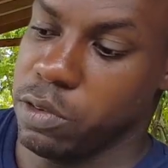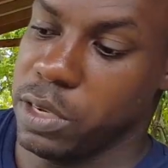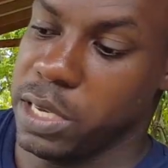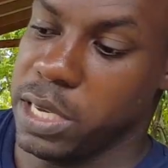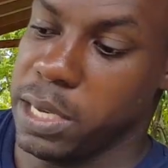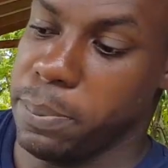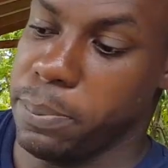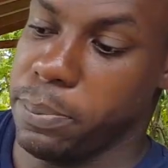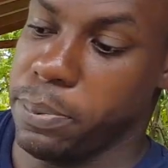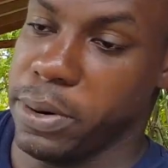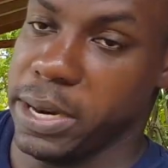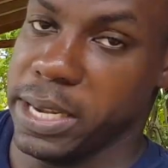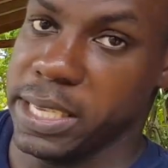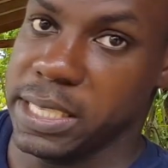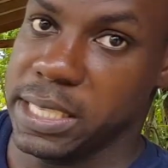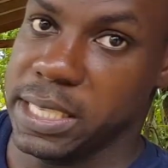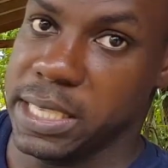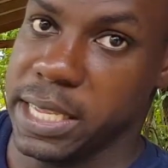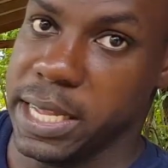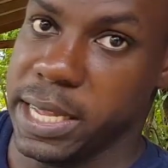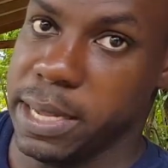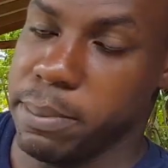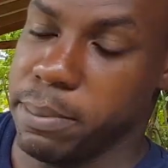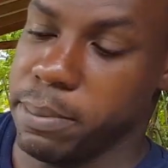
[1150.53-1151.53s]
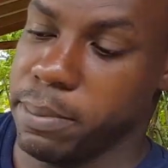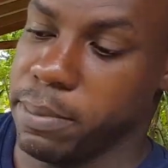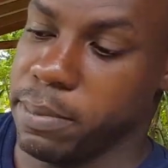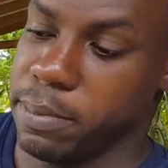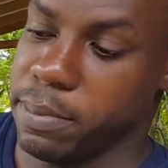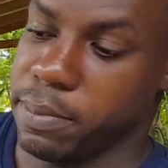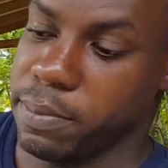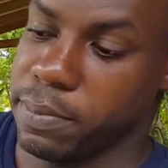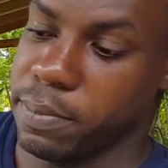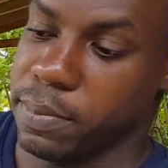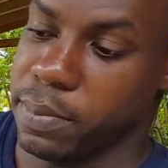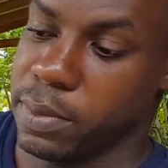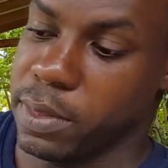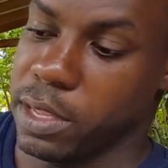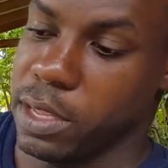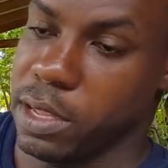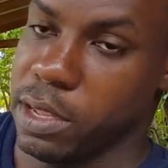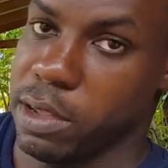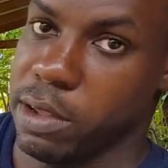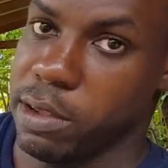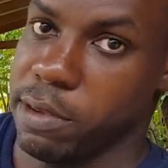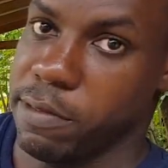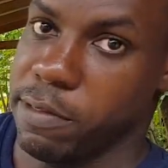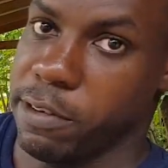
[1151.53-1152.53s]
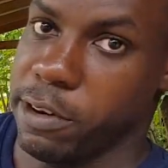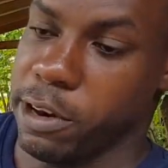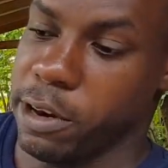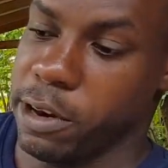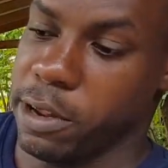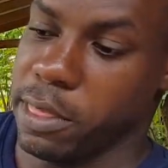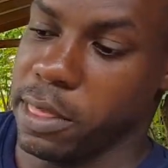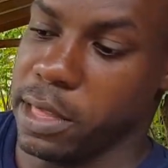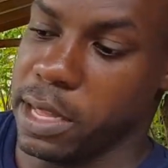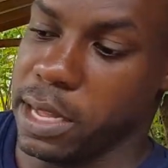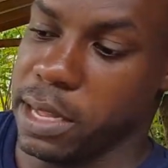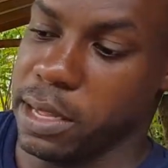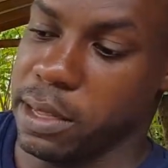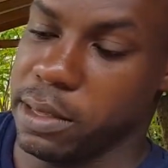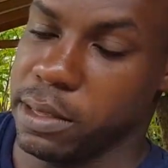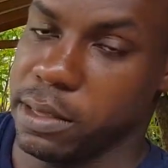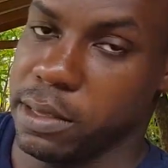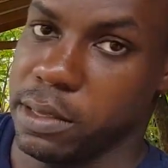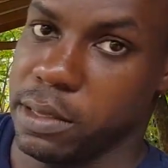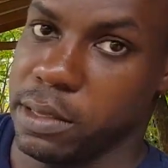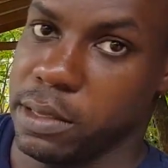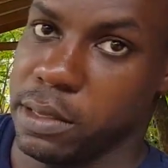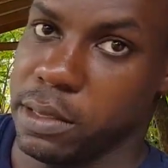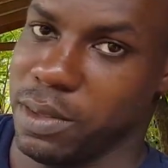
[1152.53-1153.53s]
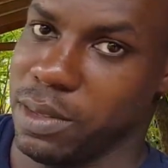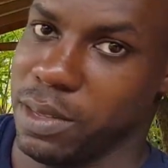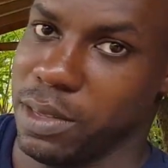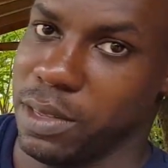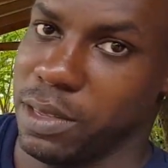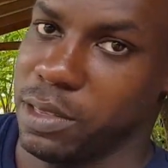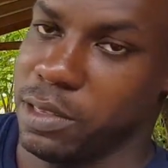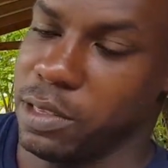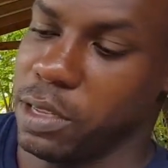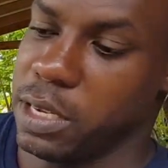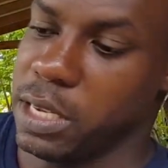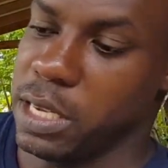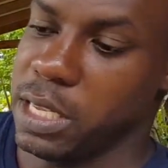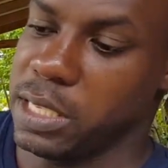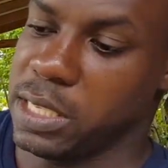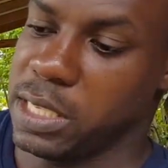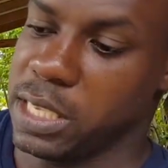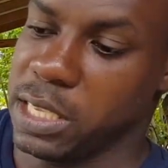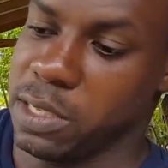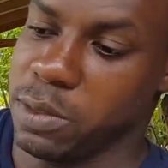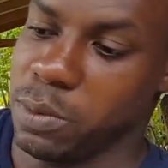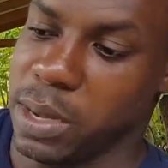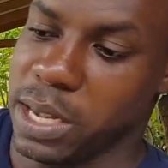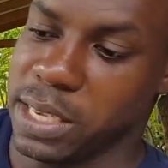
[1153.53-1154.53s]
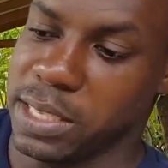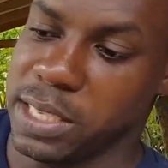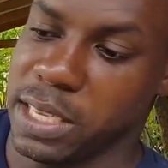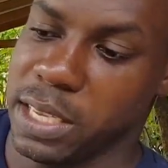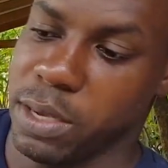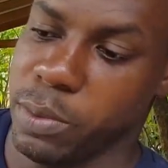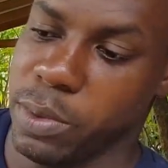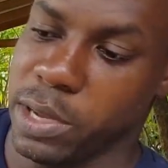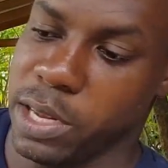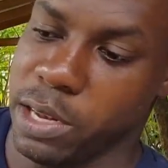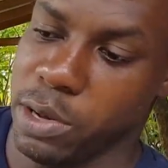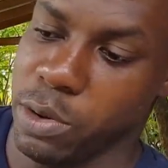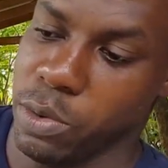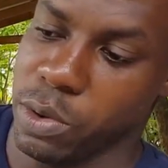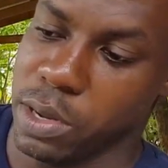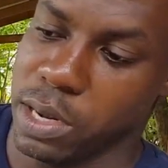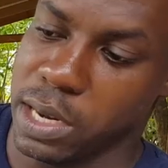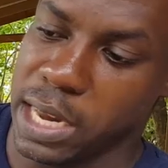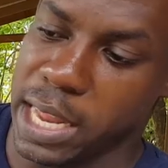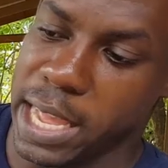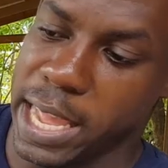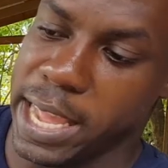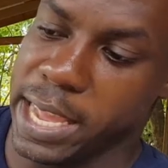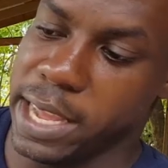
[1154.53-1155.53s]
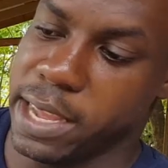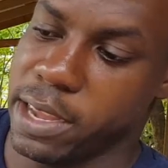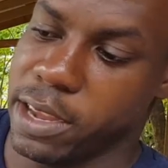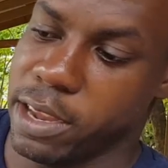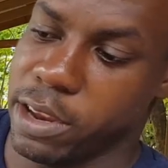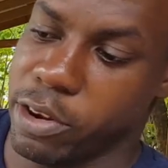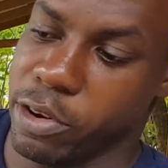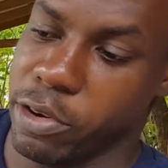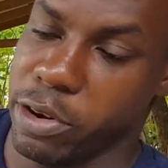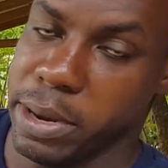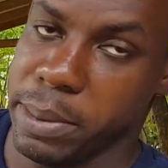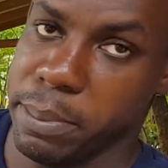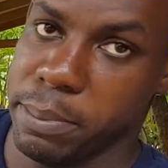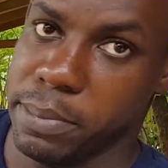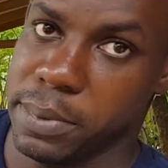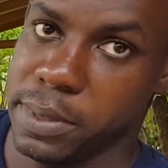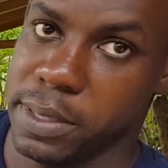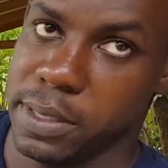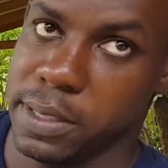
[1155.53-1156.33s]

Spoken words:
depress them further. So this is what it will look like crimped.